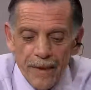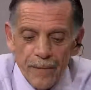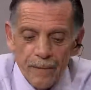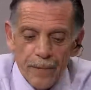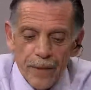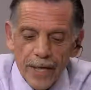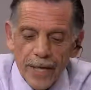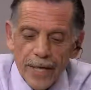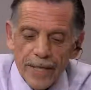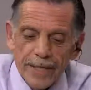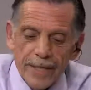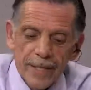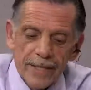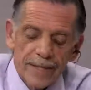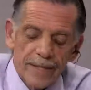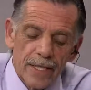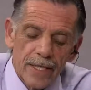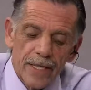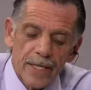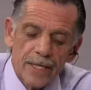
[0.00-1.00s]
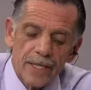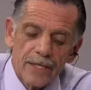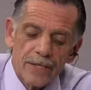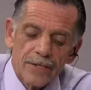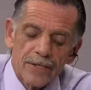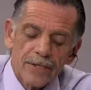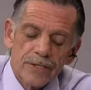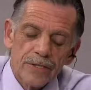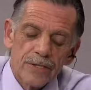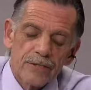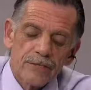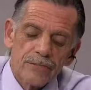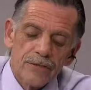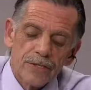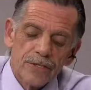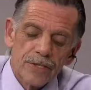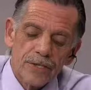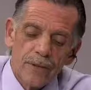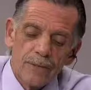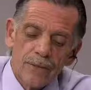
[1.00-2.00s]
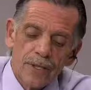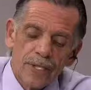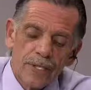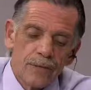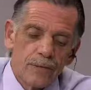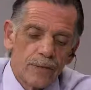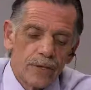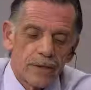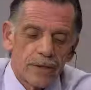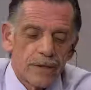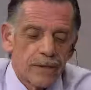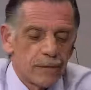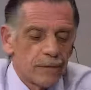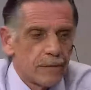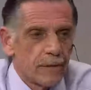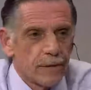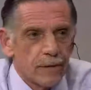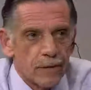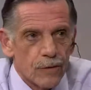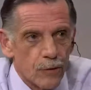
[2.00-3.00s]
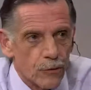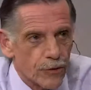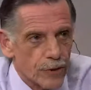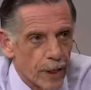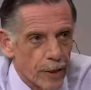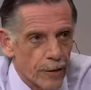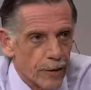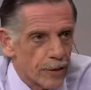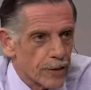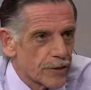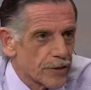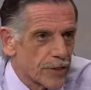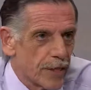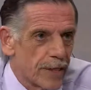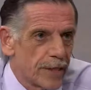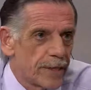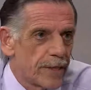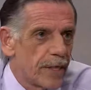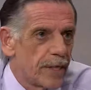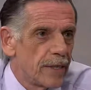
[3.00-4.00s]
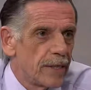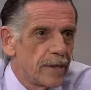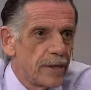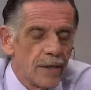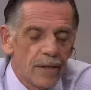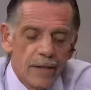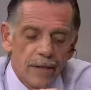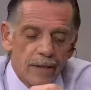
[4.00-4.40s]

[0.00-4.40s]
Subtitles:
But I can tell you is for somebody who goes out on a Sunday,